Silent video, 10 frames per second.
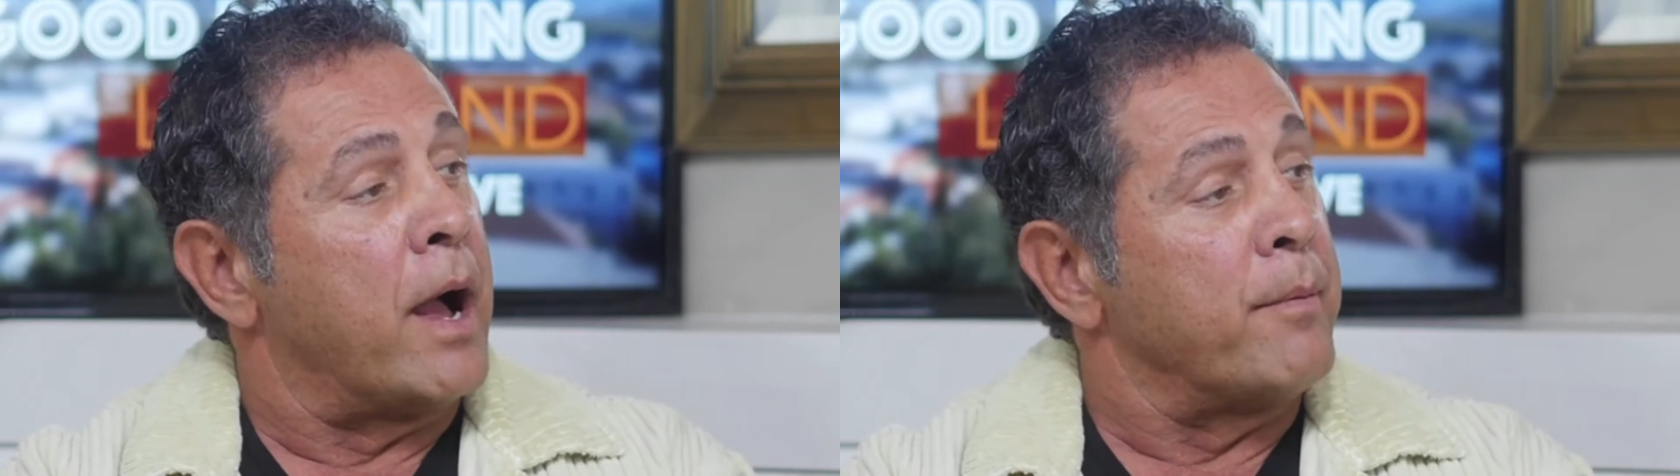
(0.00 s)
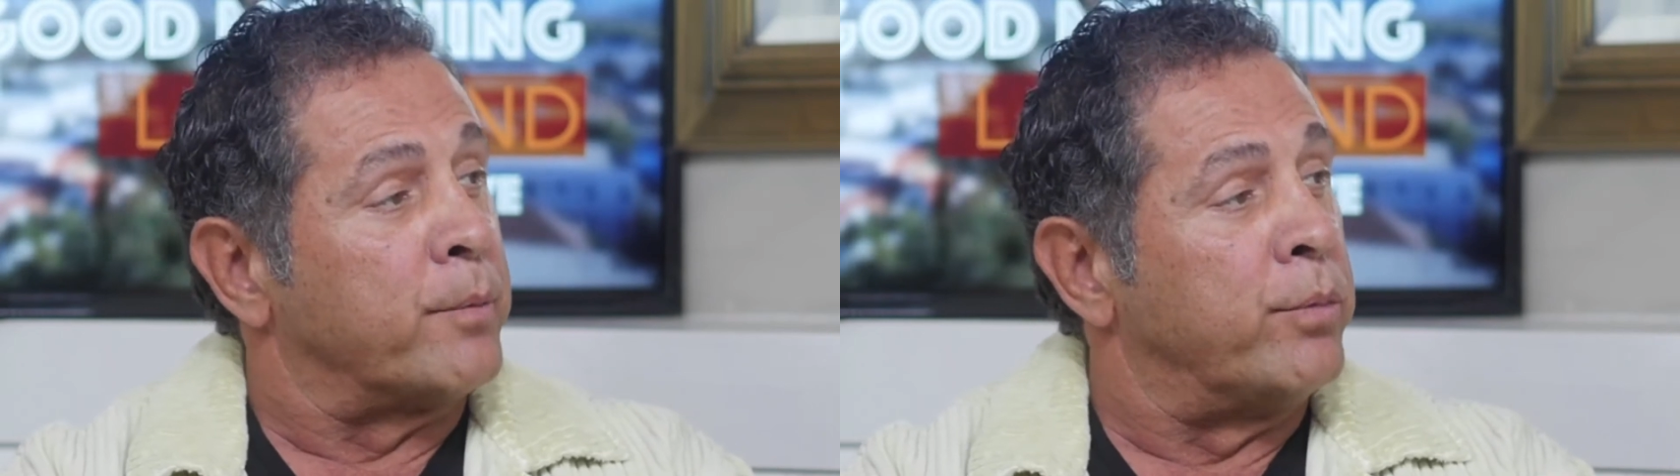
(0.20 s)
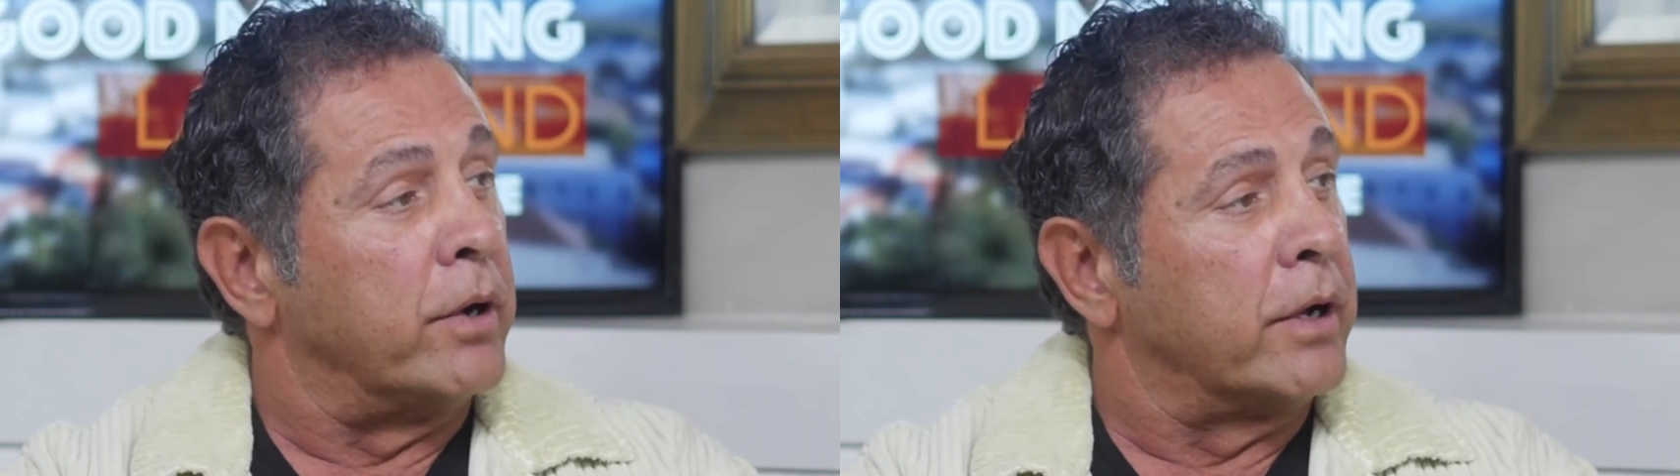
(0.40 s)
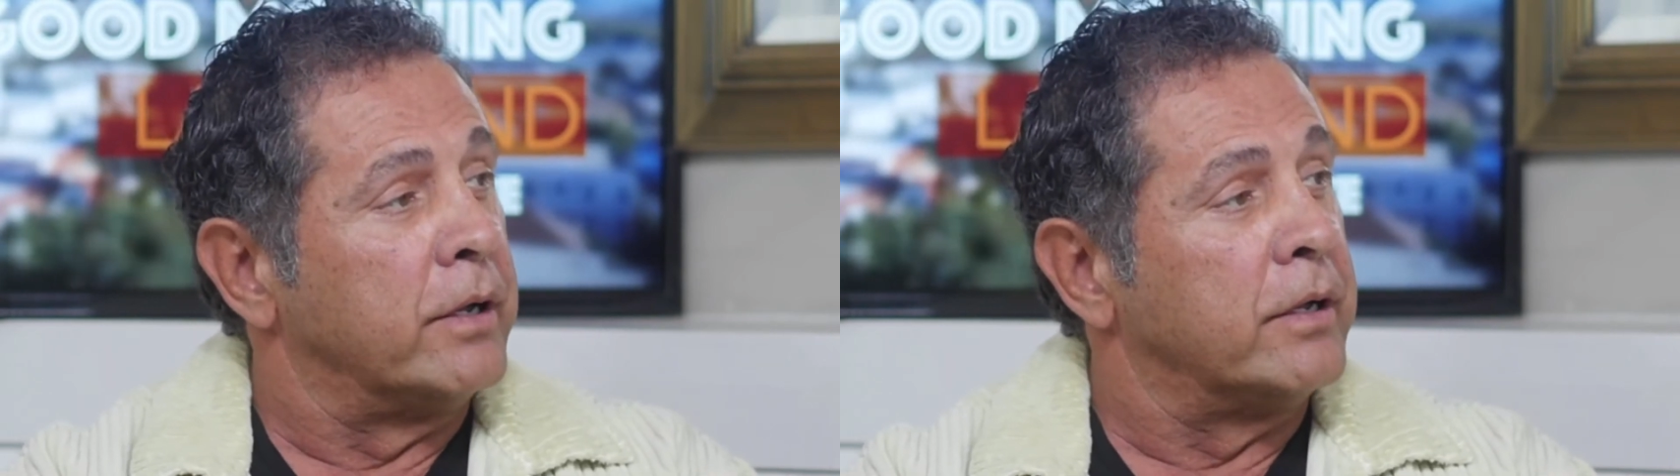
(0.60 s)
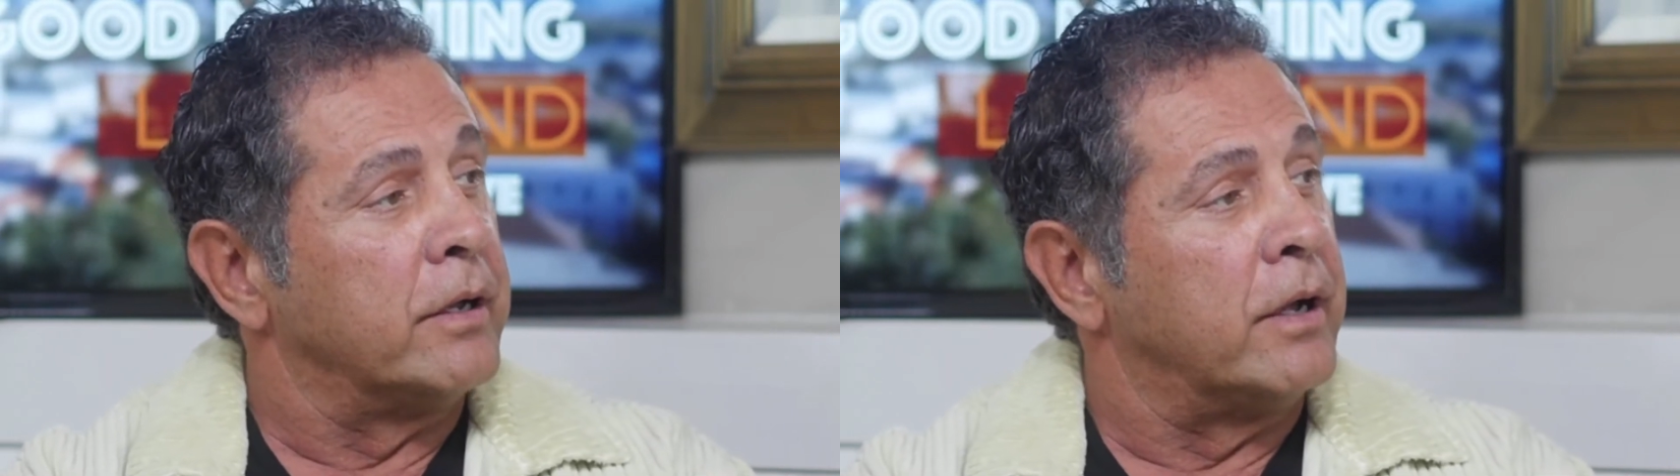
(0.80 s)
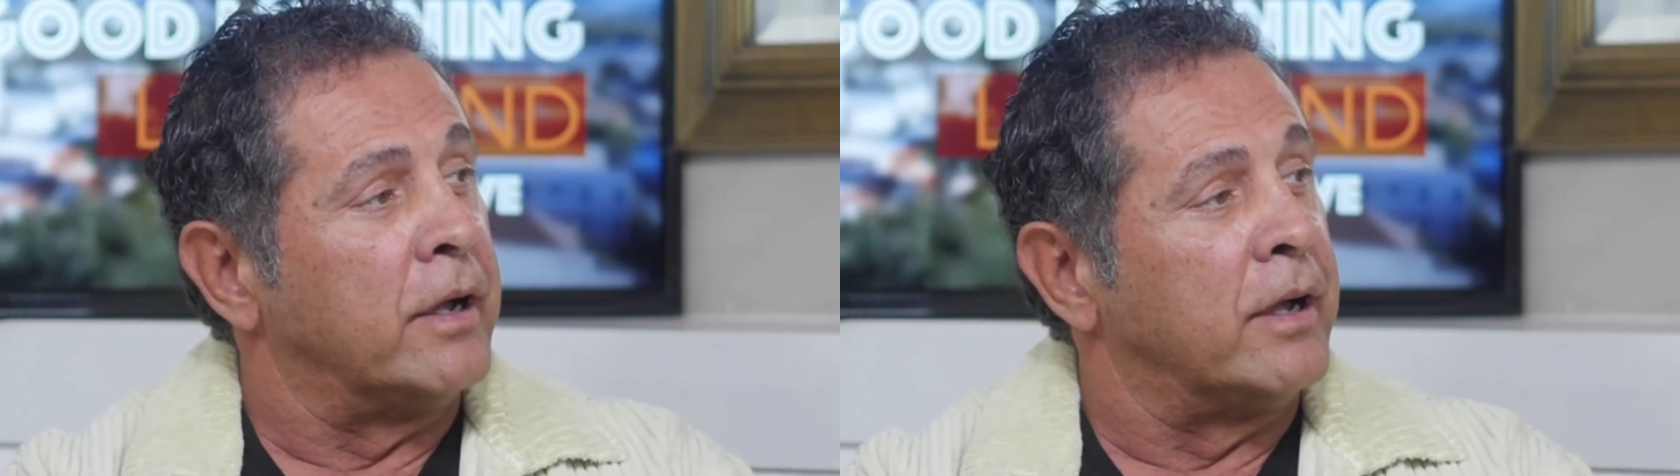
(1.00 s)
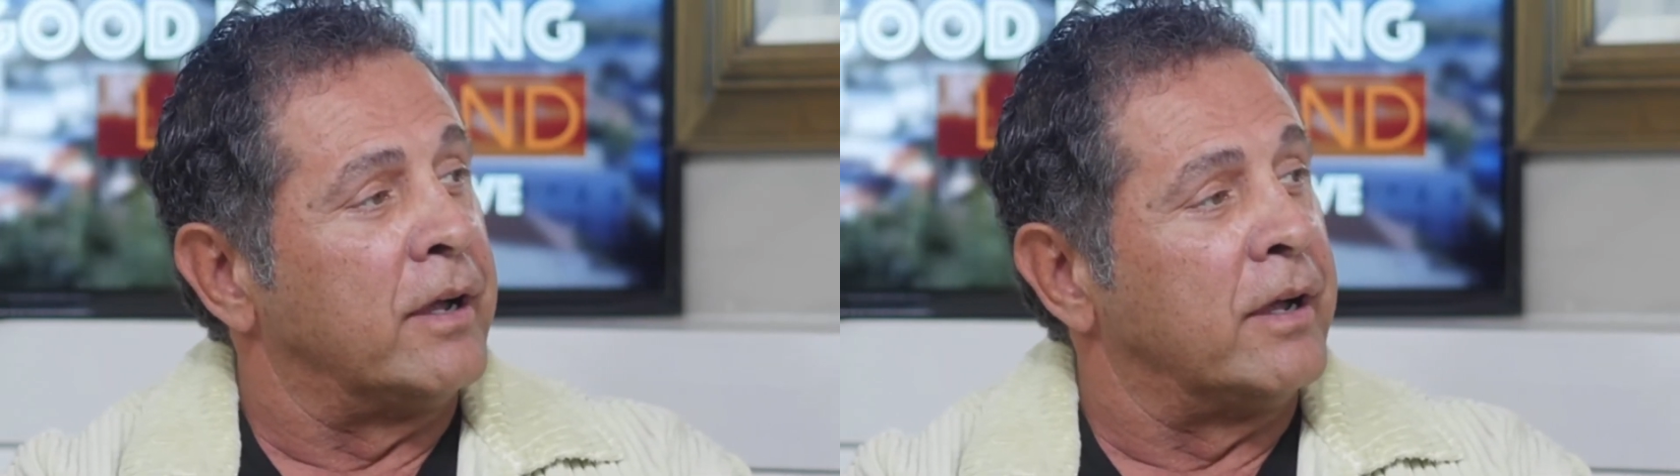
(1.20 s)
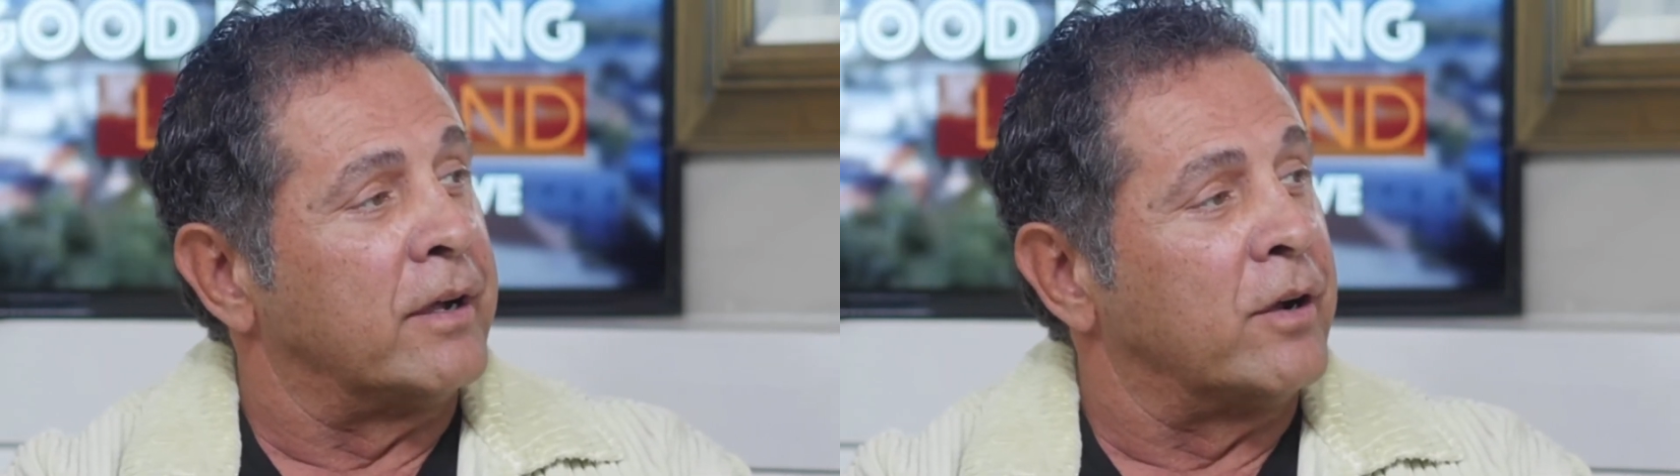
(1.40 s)
comic book
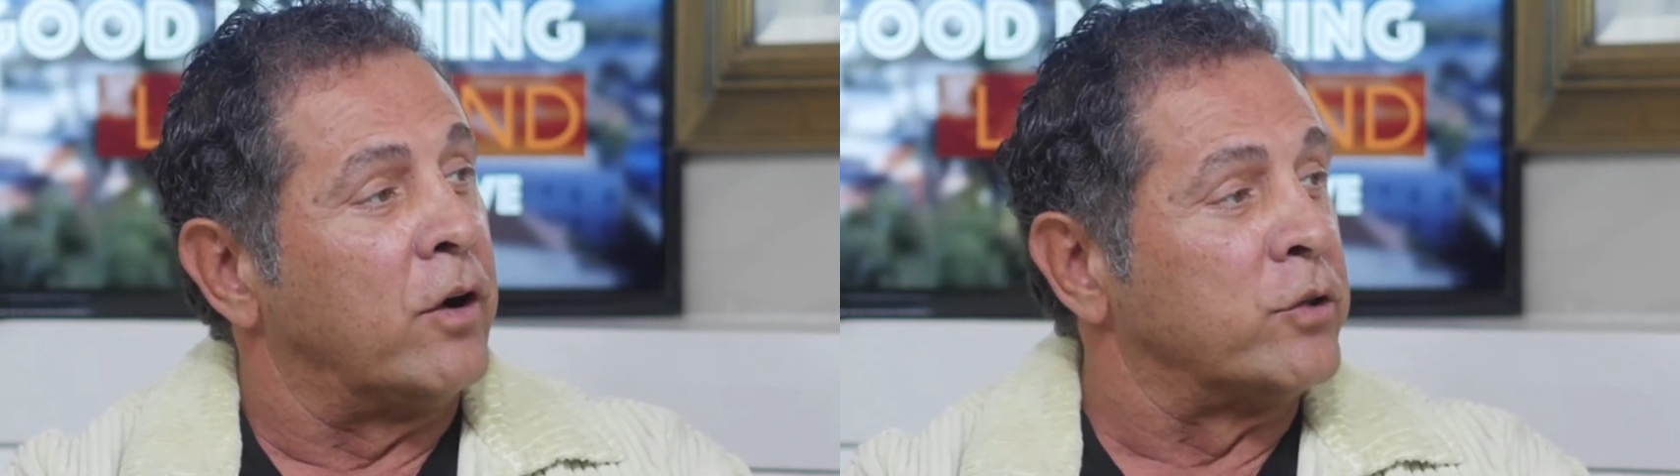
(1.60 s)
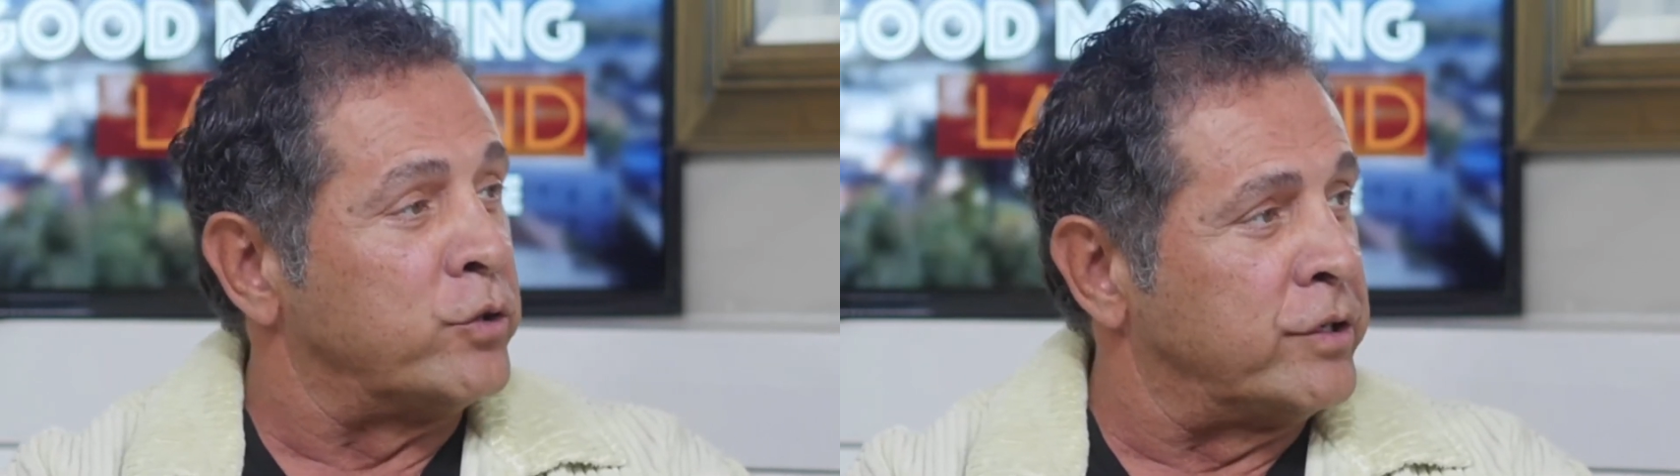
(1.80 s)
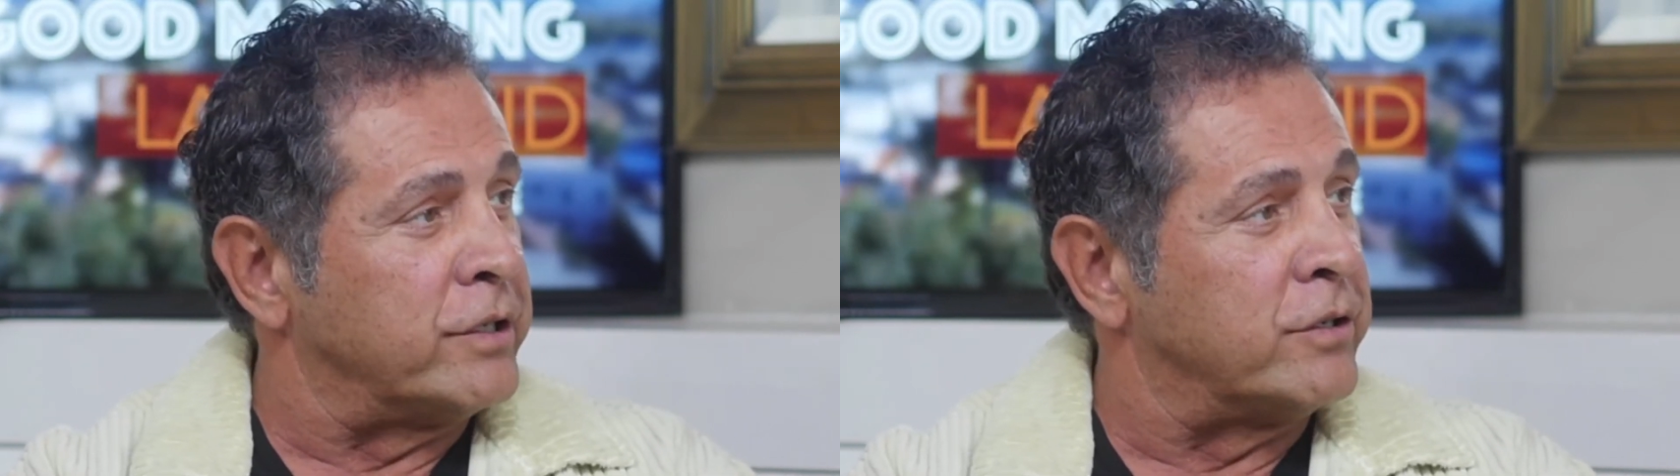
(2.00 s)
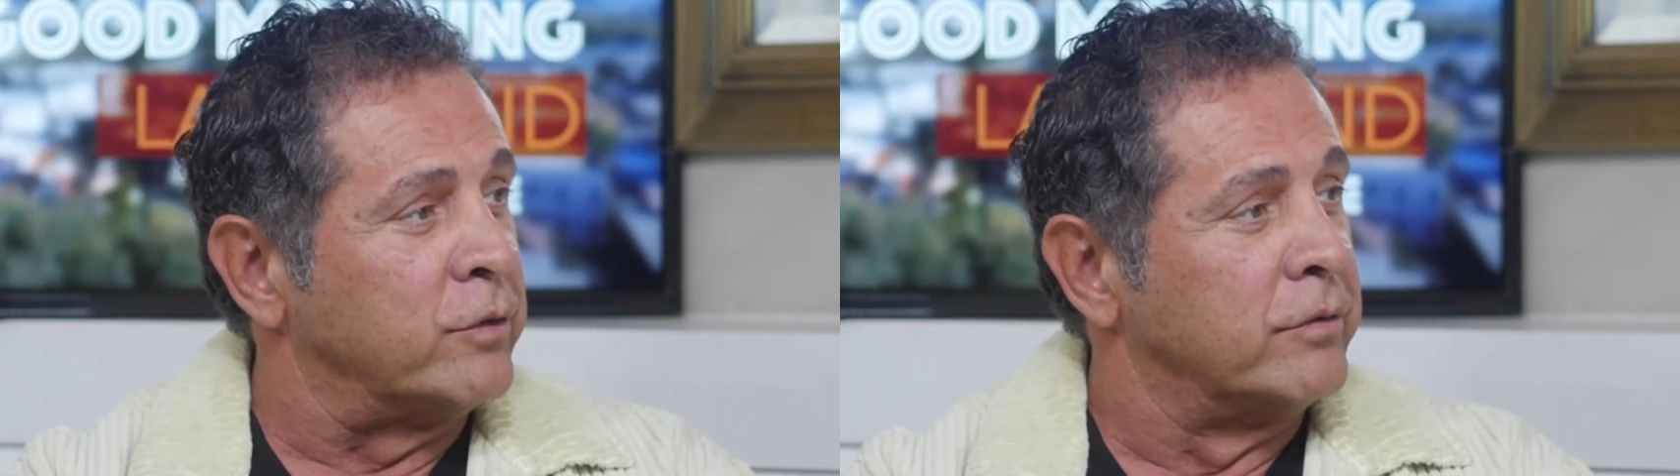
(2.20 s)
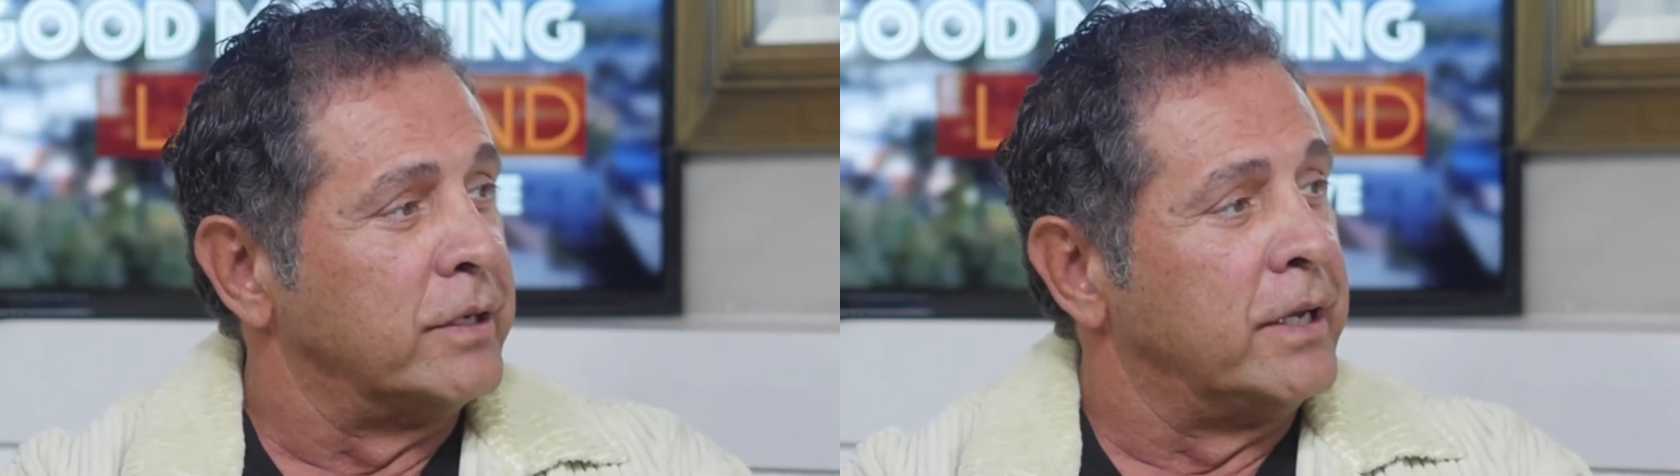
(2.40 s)
uh, called jujitsu,